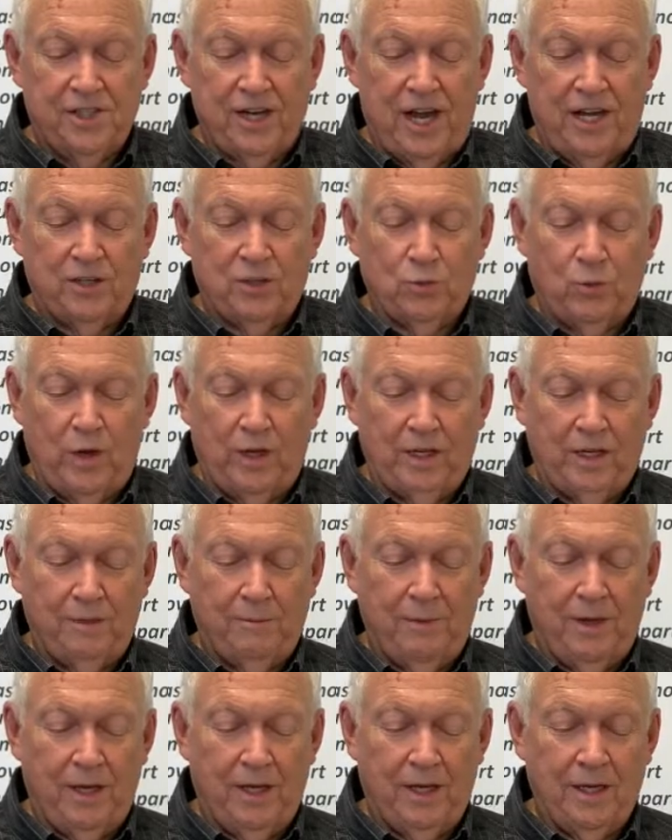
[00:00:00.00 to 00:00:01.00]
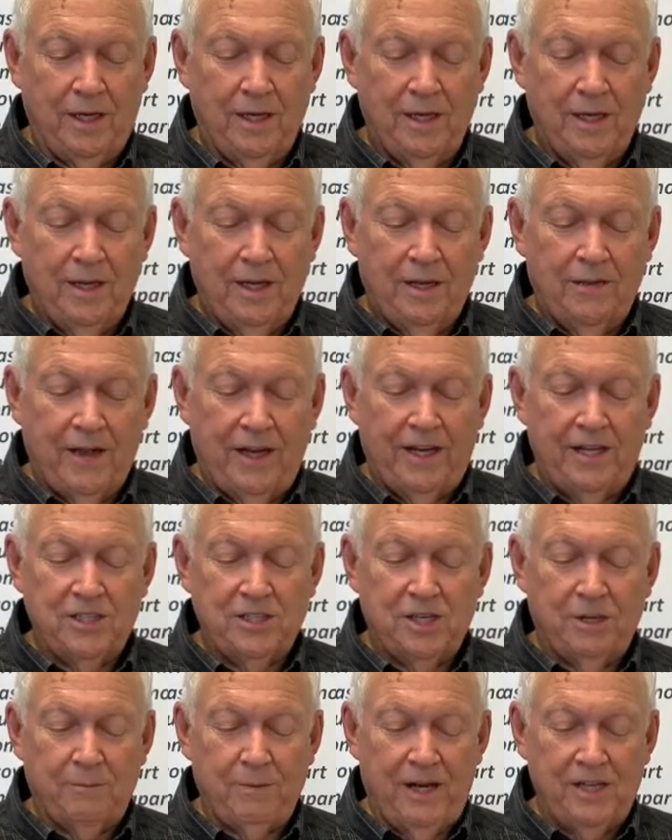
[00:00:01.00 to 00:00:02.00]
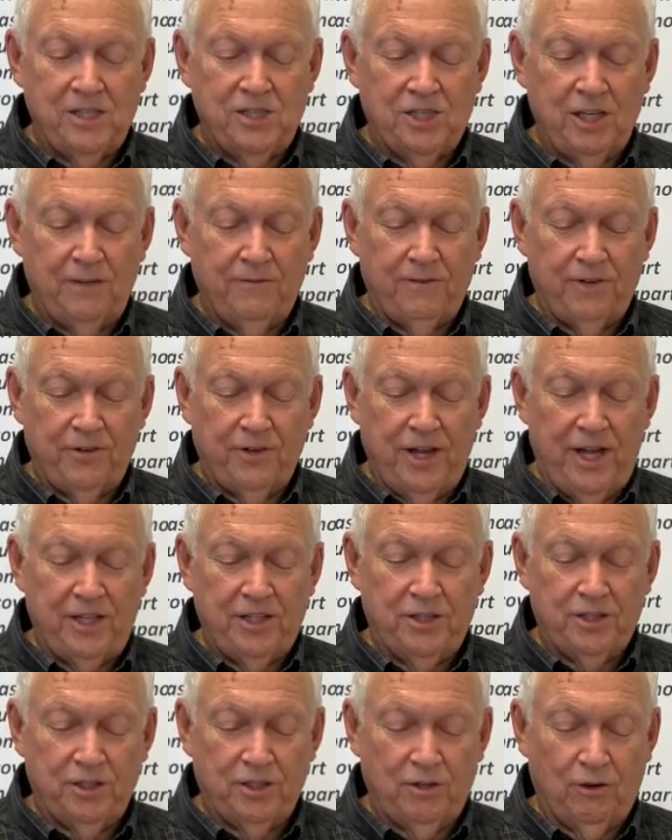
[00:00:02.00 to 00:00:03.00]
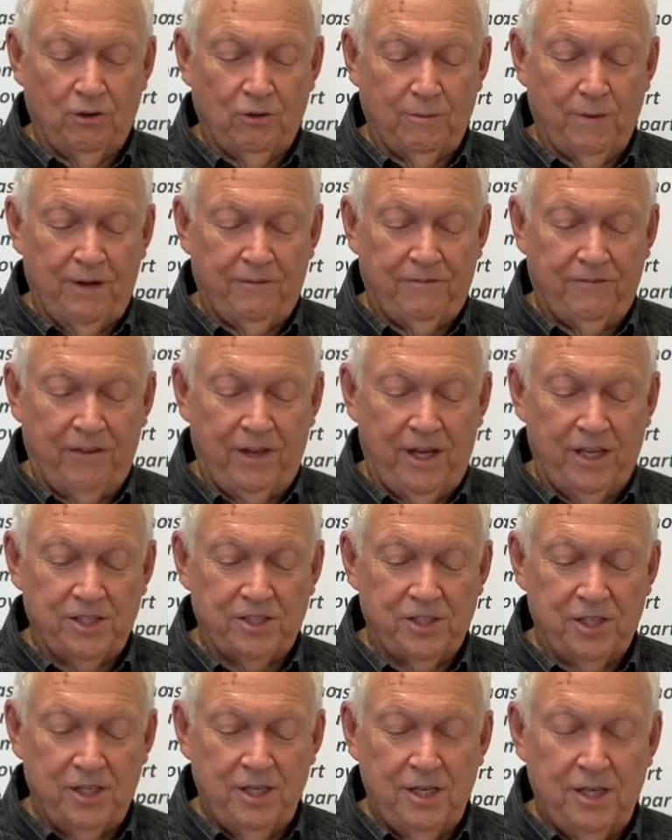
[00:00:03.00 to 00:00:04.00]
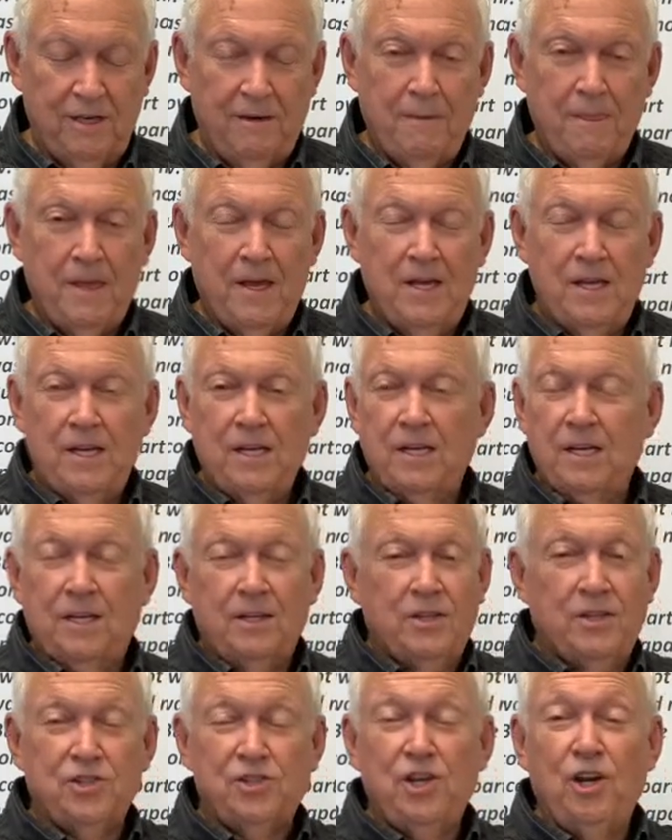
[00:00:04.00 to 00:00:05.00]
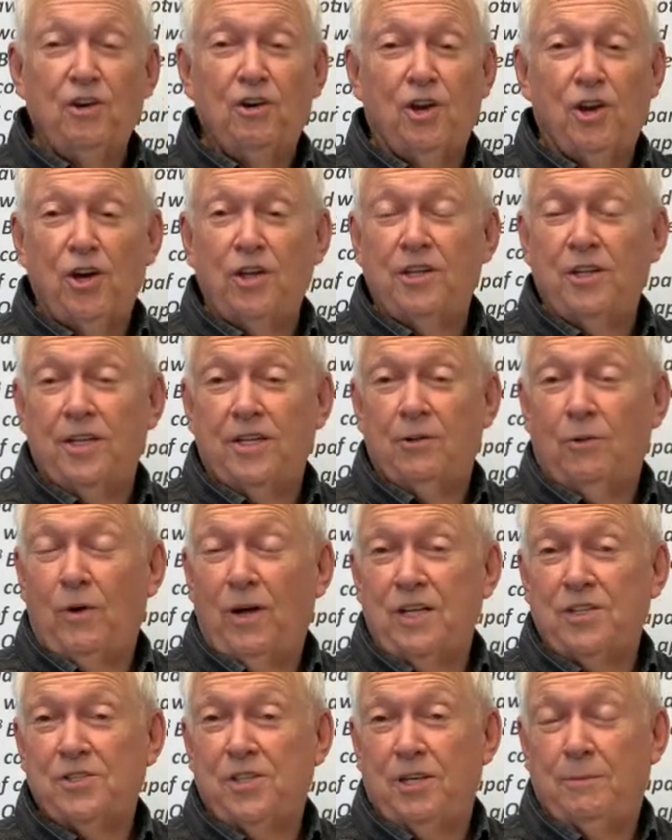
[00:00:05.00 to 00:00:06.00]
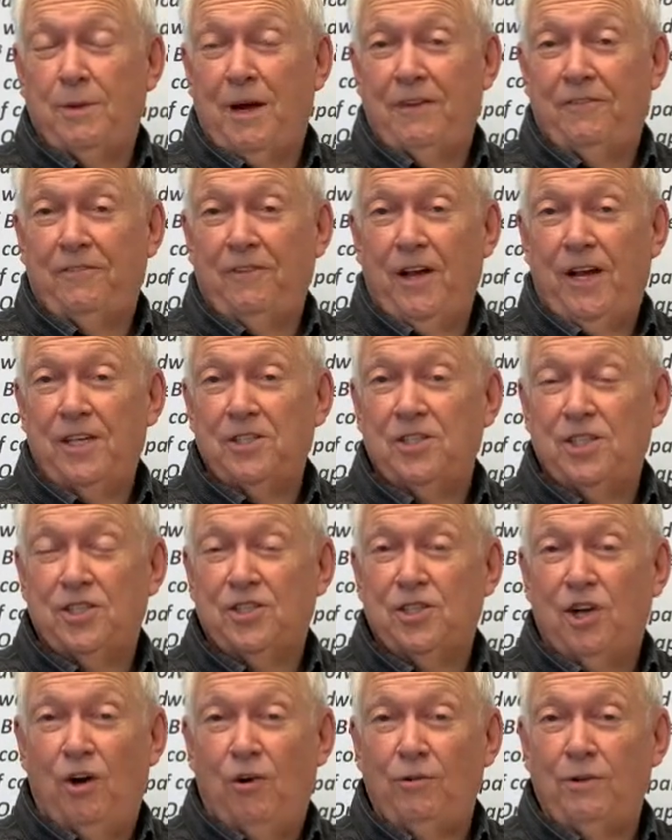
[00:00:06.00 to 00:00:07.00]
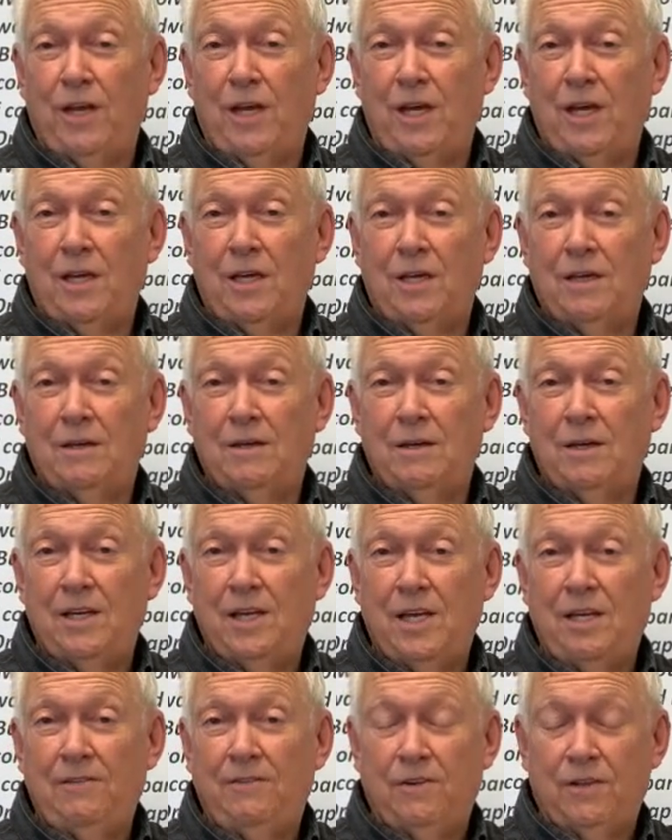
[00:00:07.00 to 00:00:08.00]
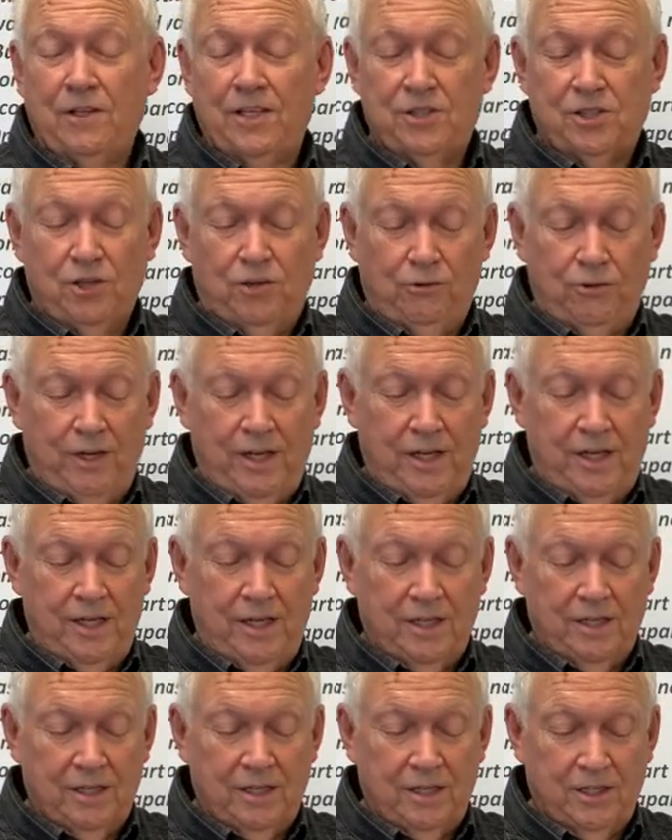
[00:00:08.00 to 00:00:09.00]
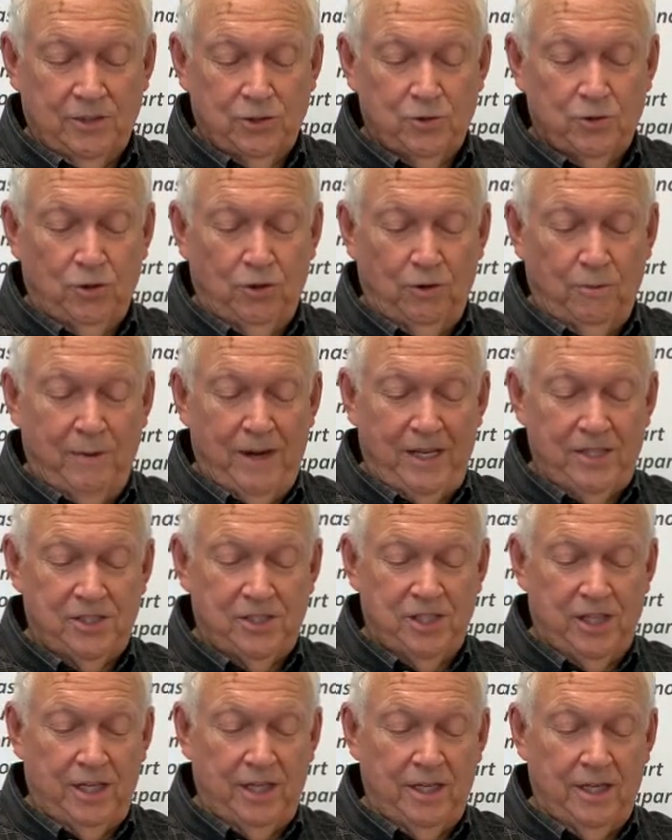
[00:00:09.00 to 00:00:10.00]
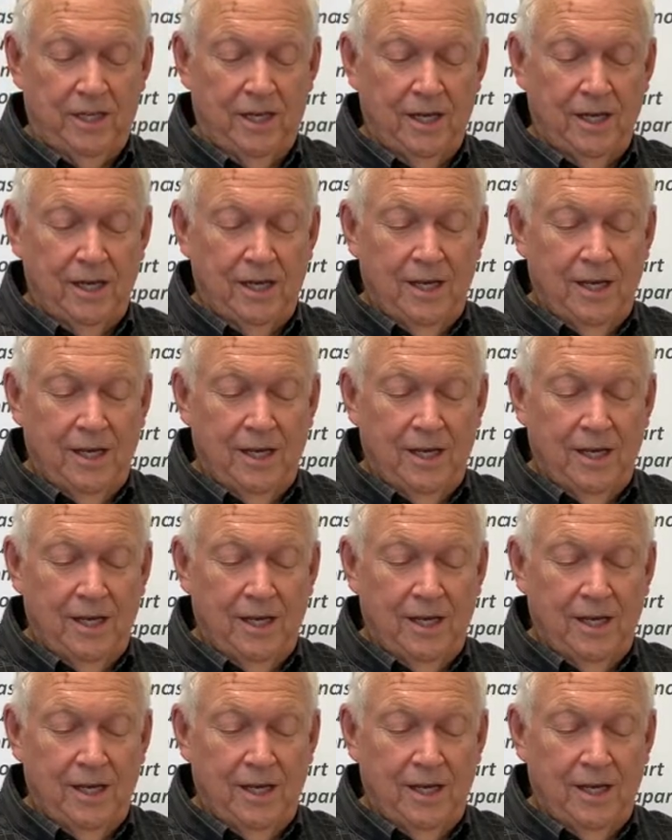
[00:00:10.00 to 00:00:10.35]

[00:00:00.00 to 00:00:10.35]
not dwell in me, that is in my sinful nature or my flesh. There's no good that dwells in my flesh. It's only evil. It's only controlled by sin.